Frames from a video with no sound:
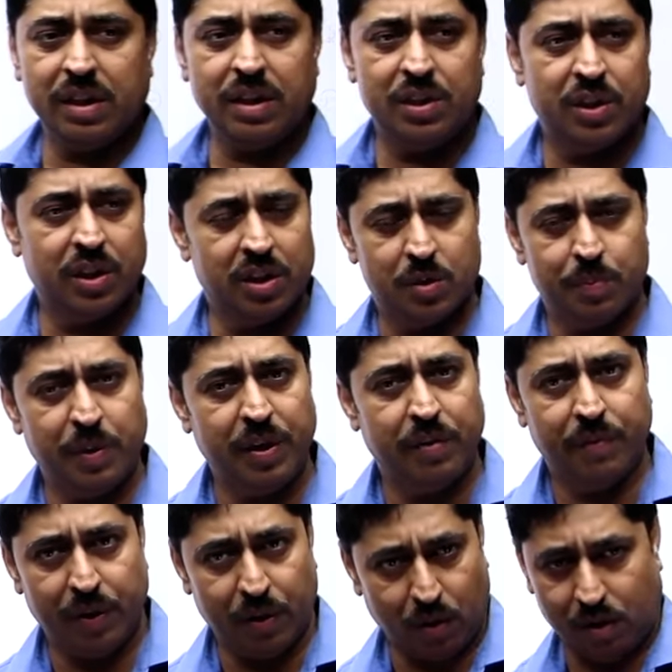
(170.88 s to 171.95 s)
initial speed
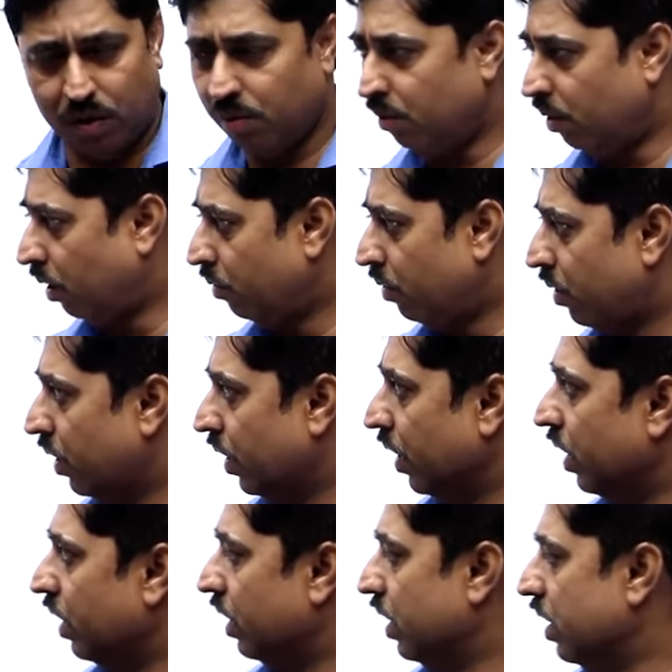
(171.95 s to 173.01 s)
V naught. No doubt.
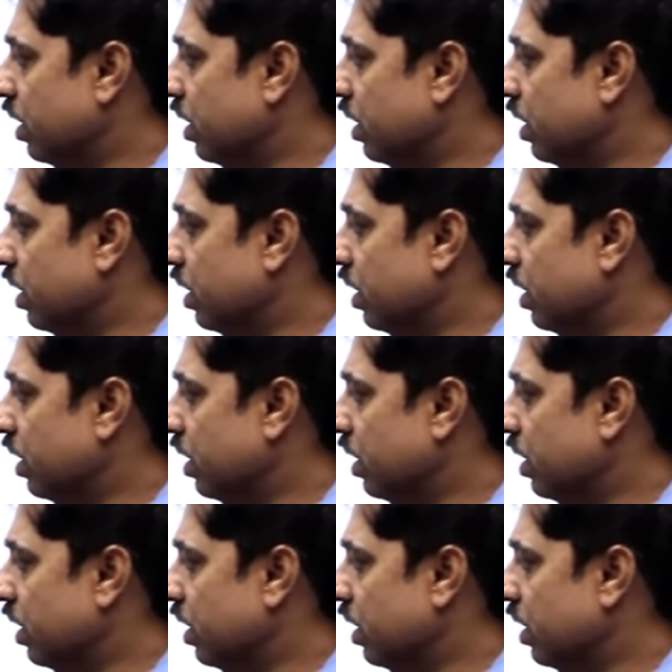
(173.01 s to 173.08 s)
Here it